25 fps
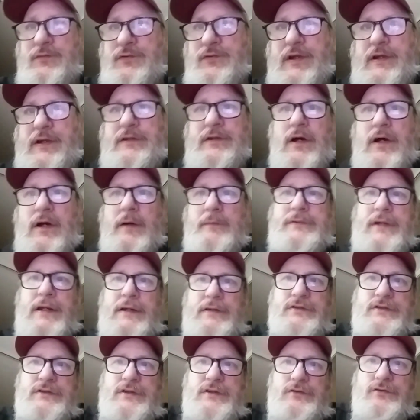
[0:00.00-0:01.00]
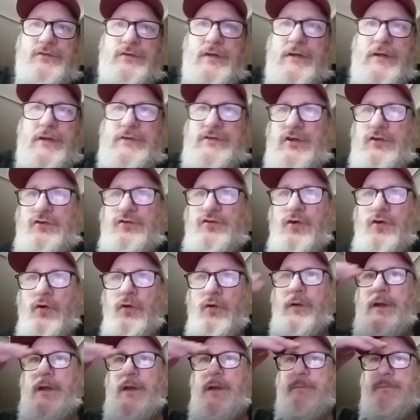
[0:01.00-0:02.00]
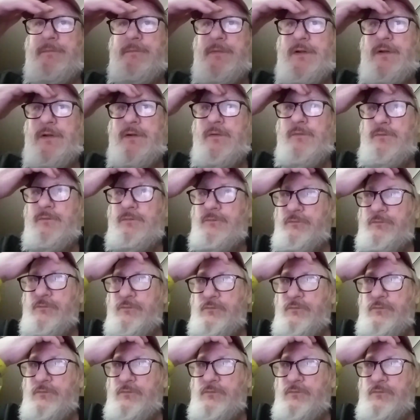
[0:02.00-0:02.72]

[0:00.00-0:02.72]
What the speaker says: D-Dubs, I used to troll him, you know.